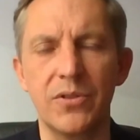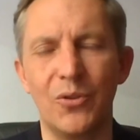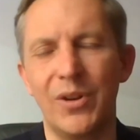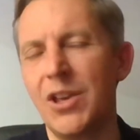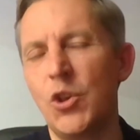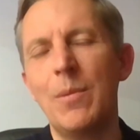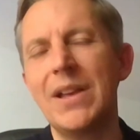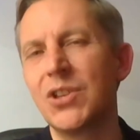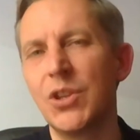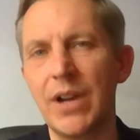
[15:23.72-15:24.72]
scoring. You
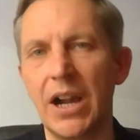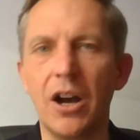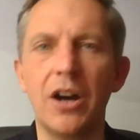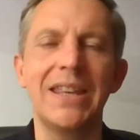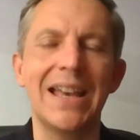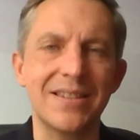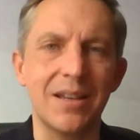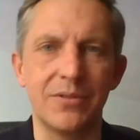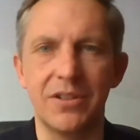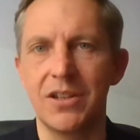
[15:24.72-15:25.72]
mentioned the red card. Yes,
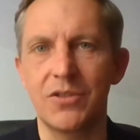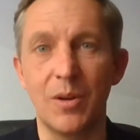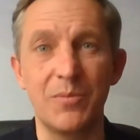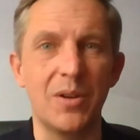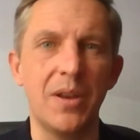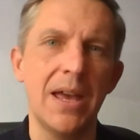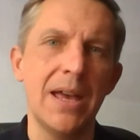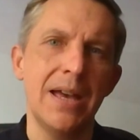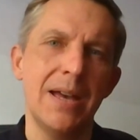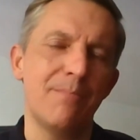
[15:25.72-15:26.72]
that was a disruption.
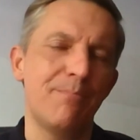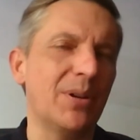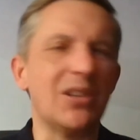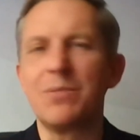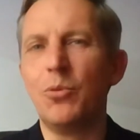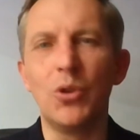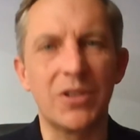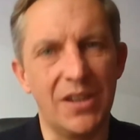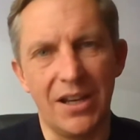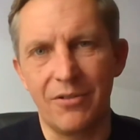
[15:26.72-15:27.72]
But there's more
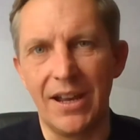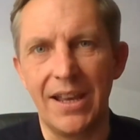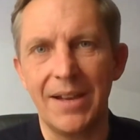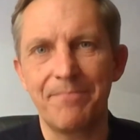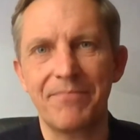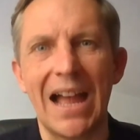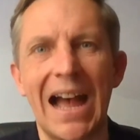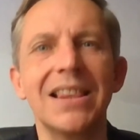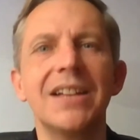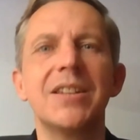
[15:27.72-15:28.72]
to that, Greg.
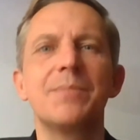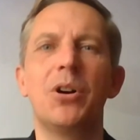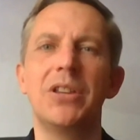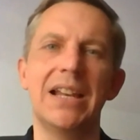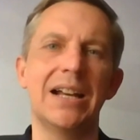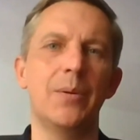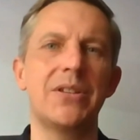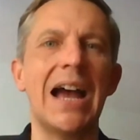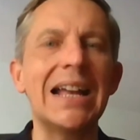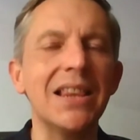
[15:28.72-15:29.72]
Analyse his body
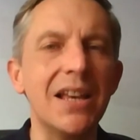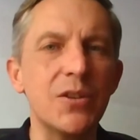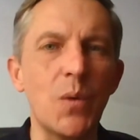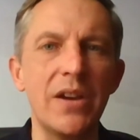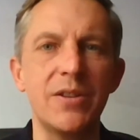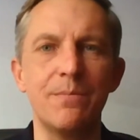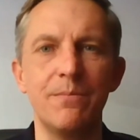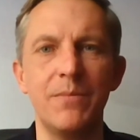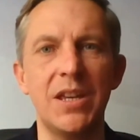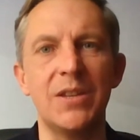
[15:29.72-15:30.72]
language. Analyse where
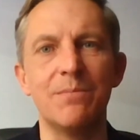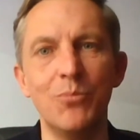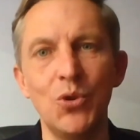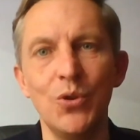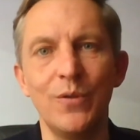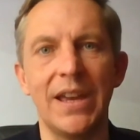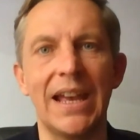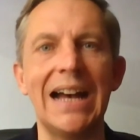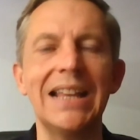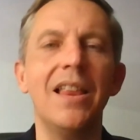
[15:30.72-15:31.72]
he's moving.
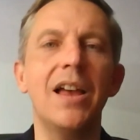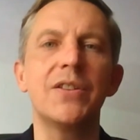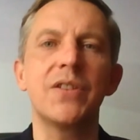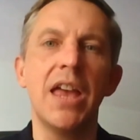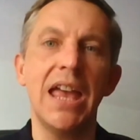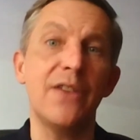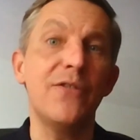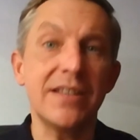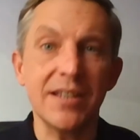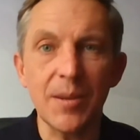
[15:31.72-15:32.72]
Analyse if
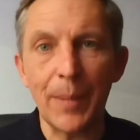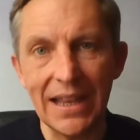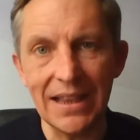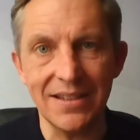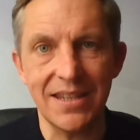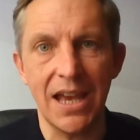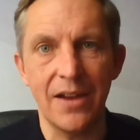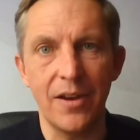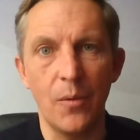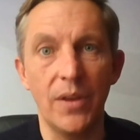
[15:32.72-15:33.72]
he's in the penalty
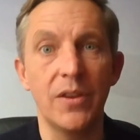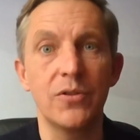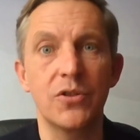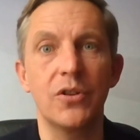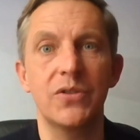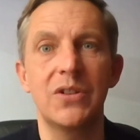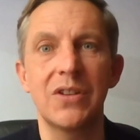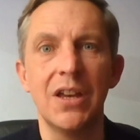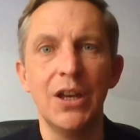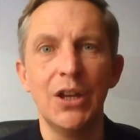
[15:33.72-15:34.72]
area when those crosses
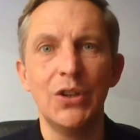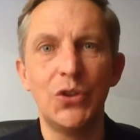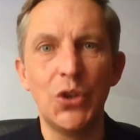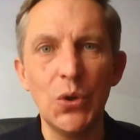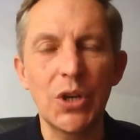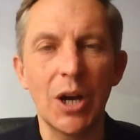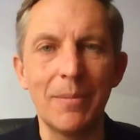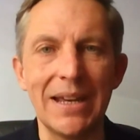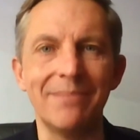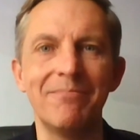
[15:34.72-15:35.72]
do come
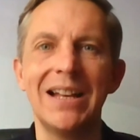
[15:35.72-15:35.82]
in.